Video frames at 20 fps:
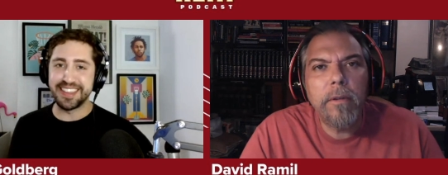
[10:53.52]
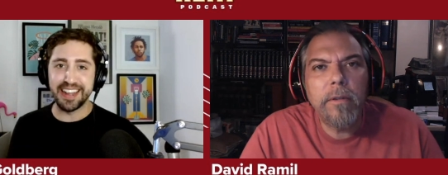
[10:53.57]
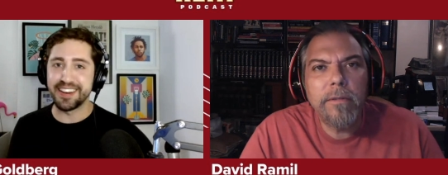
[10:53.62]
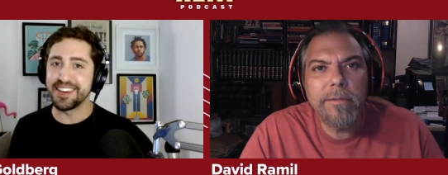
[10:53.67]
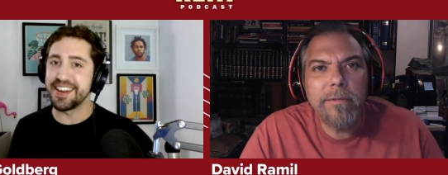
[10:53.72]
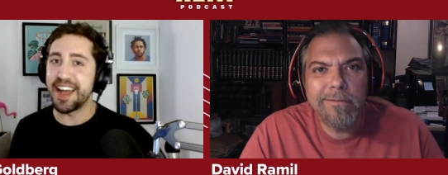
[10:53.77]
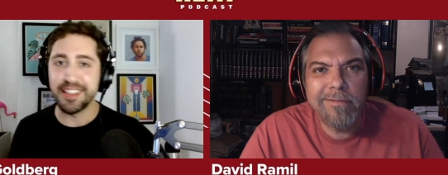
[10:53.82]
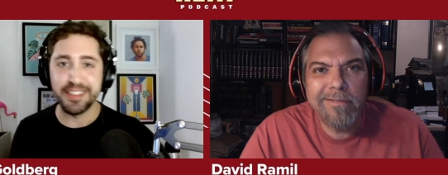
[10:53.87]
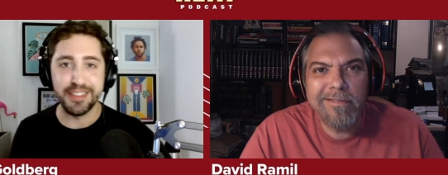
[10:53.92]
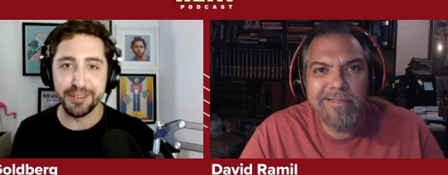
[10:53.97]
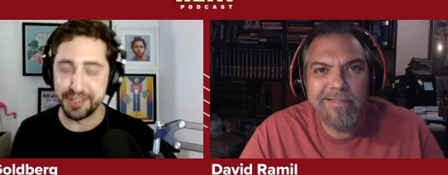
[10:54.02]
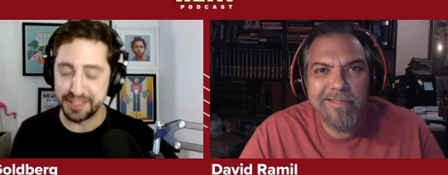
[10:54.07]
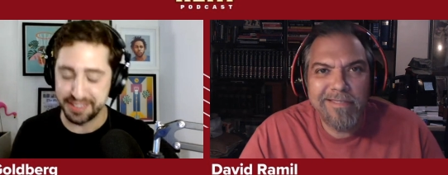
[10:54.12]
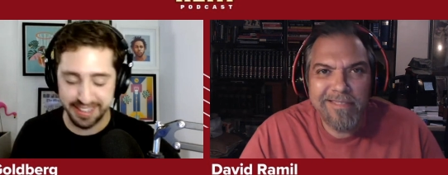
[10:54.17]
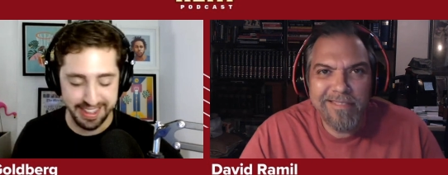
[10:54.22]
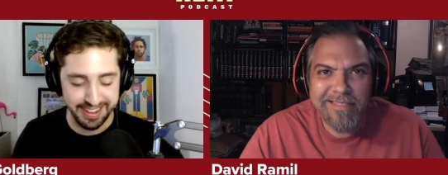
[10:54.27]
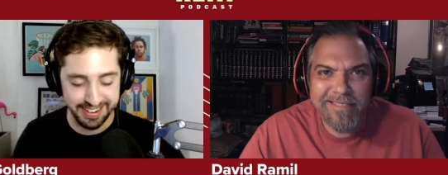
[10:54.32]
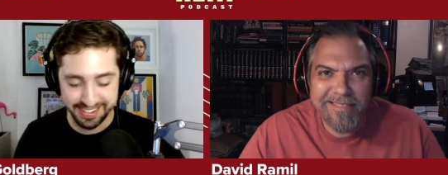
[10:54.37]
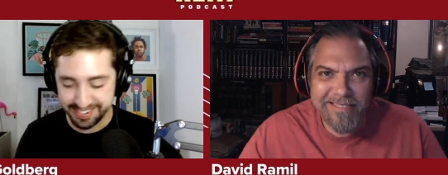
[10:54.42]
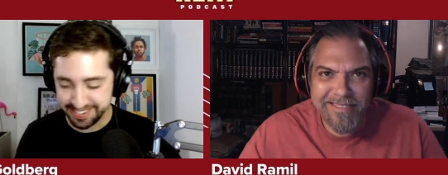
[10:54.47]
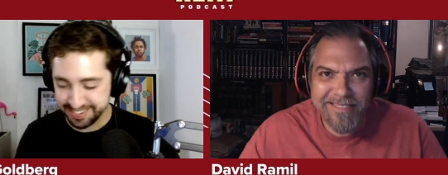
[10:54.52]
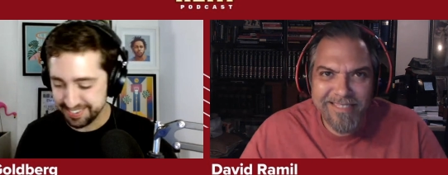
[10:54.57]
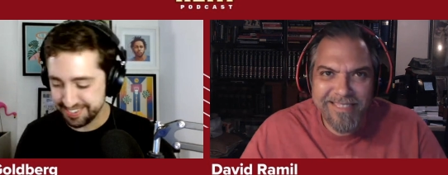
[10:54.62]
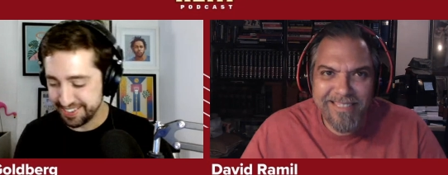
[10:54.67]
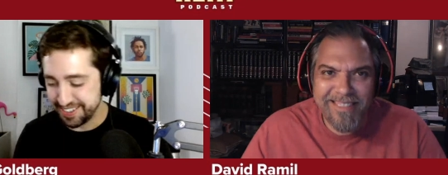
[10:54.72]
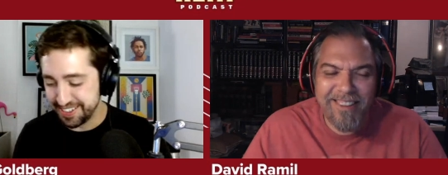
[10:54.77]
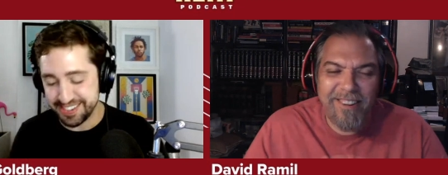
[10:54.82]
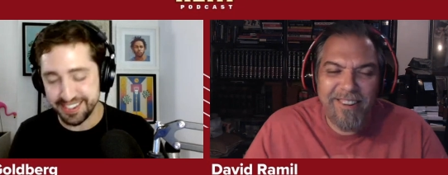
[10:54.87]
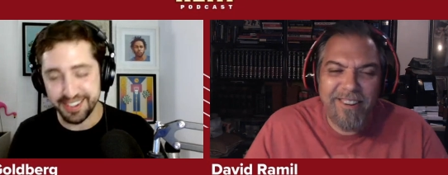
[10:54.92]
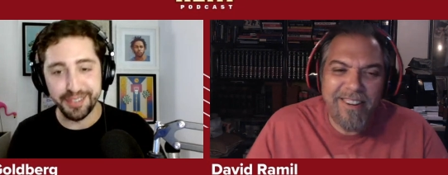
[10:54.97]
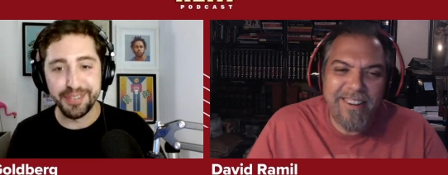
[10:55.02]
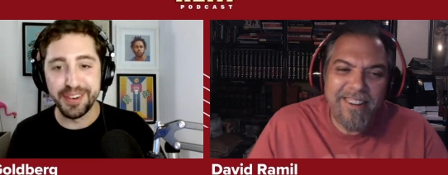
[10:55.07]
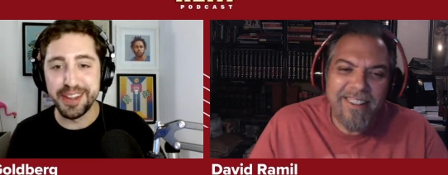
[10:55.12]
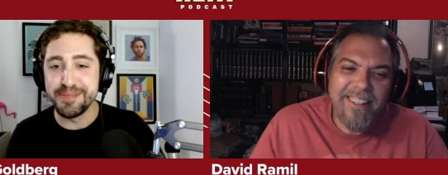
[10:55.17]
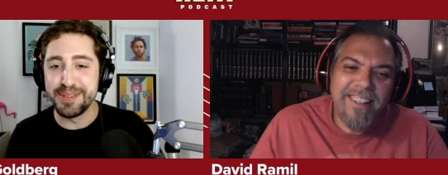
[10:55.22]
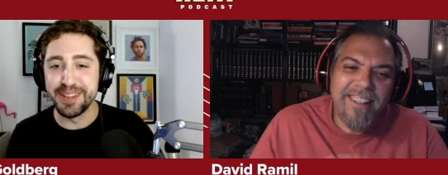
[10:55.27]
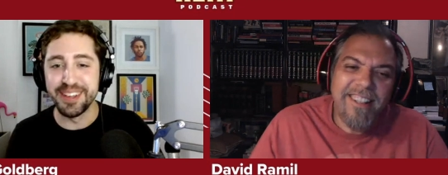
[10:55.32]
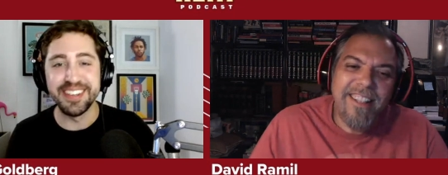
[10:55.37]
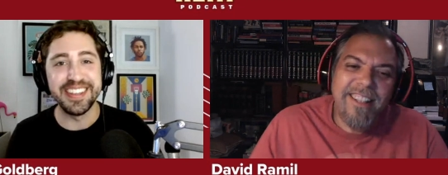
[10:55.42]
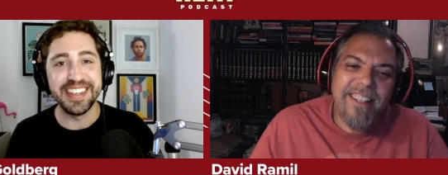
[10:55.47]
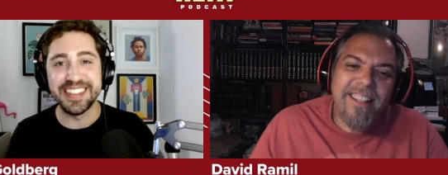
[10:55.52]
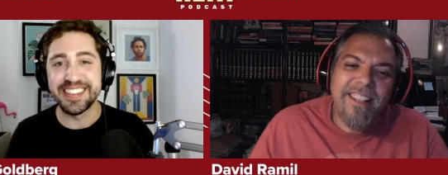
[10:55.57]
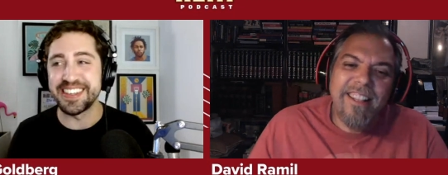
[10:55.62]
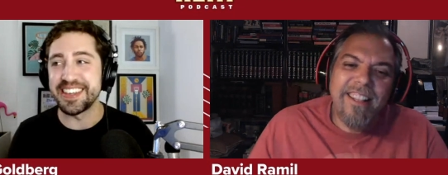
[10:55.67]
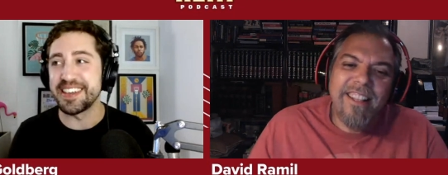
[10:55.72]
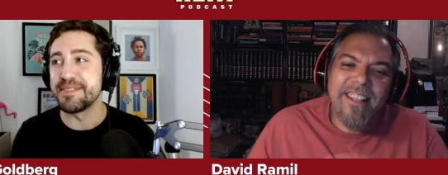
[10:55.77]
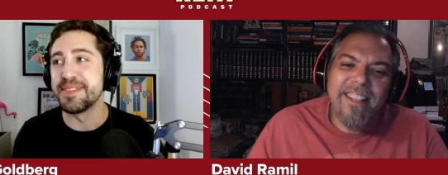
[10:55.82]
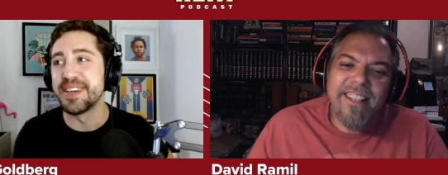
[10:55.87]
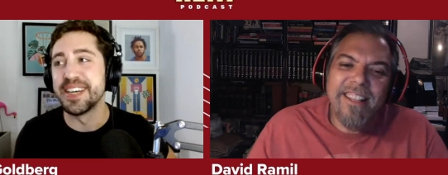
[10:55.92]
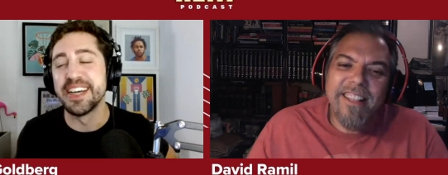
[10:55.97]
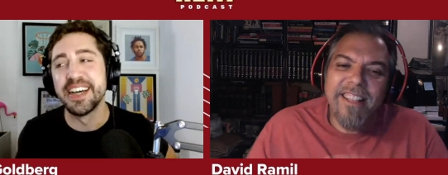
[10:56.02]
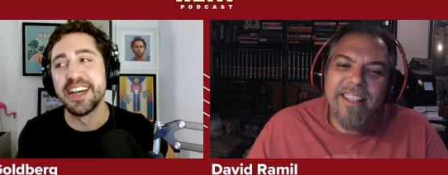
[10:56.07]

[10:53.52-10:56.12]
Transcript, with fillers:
Speaker 1: They're not doing that. It's no. a rebuilding team.